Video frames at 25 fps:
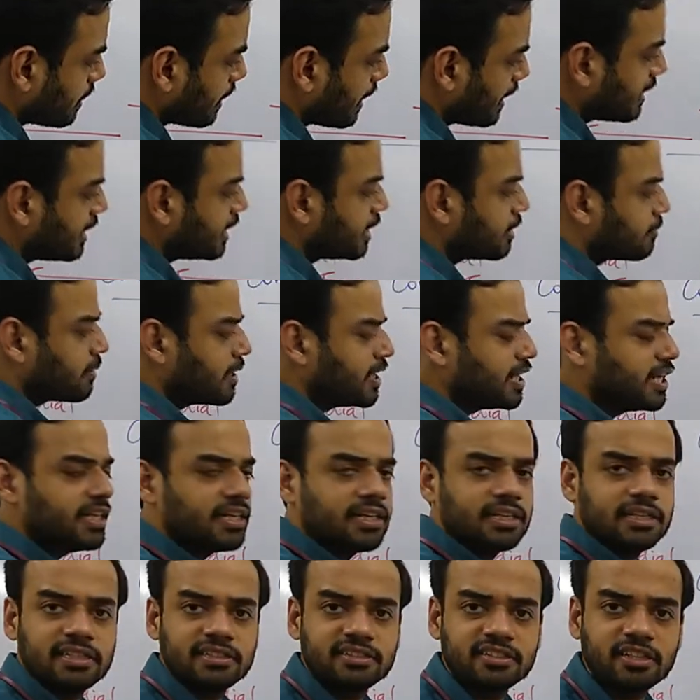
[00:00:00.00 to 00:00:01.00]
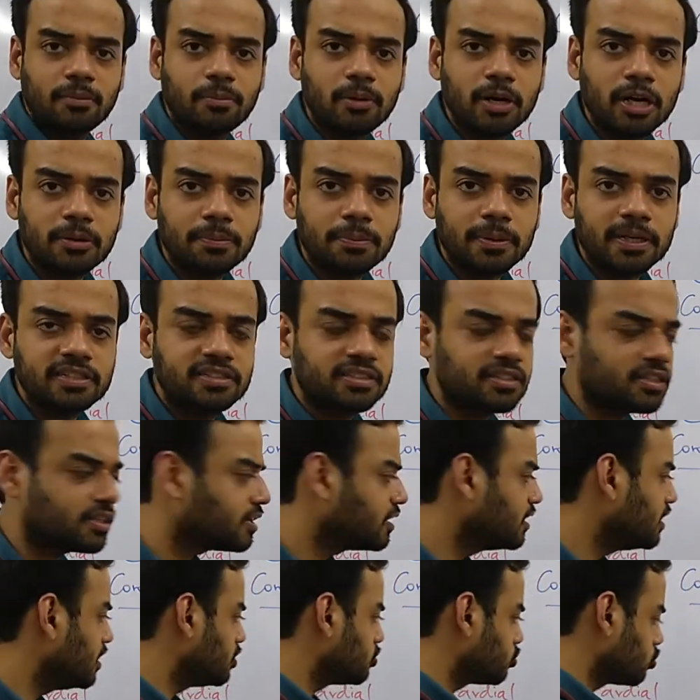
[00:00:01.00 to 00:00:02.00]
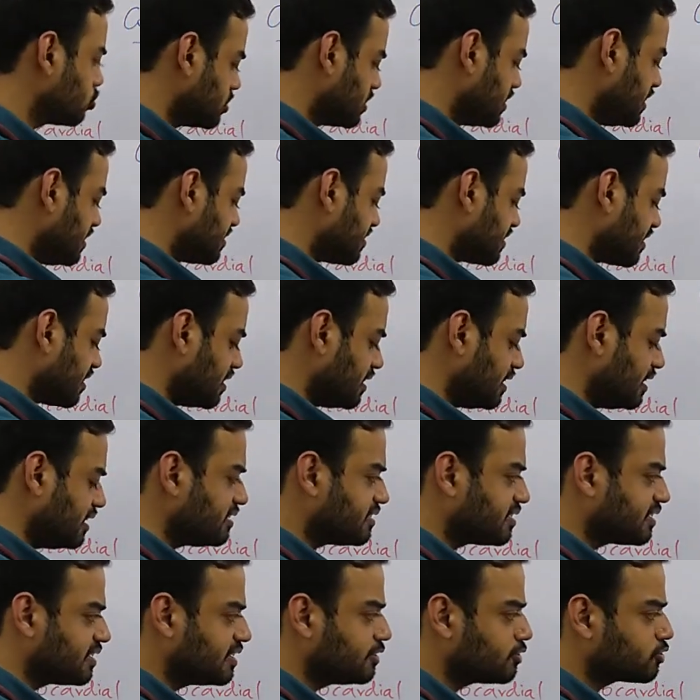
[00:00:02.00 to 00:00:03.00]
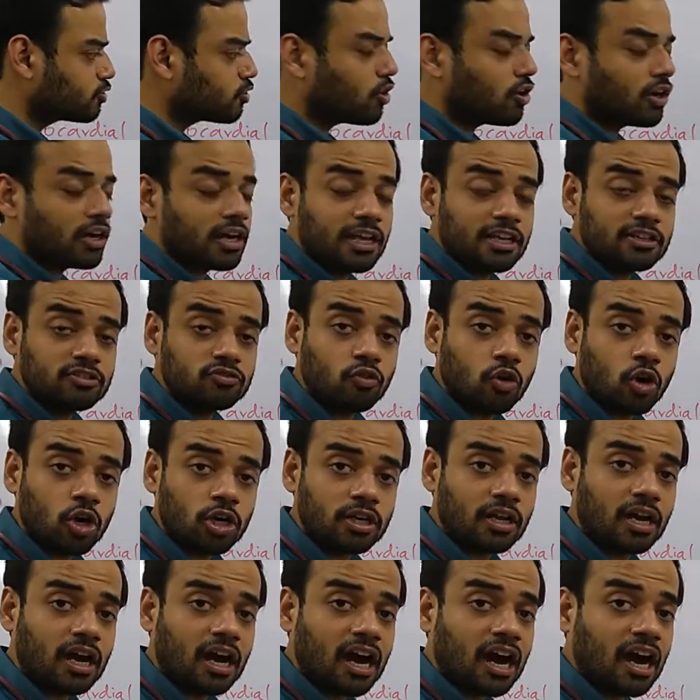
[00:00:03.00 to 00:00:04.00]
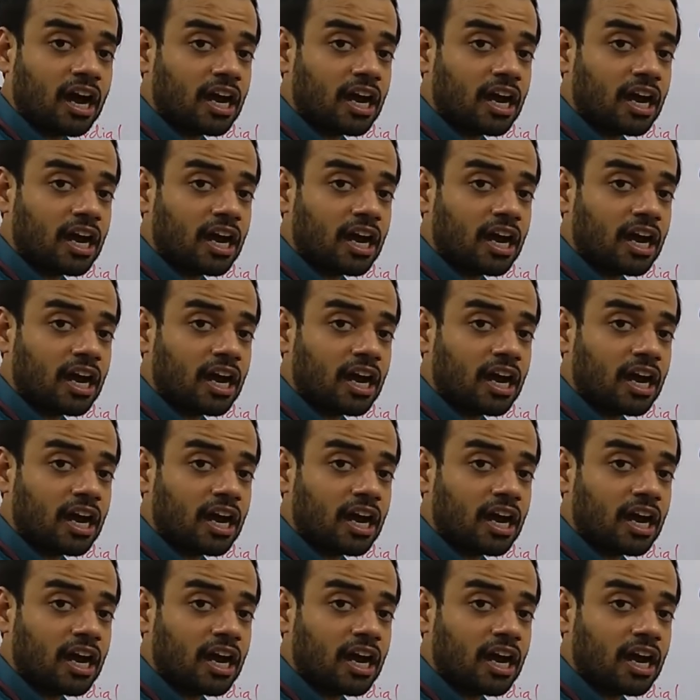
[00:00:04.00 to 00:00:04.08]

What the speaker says: and it might increase the blood pressure. So this condition is called as what?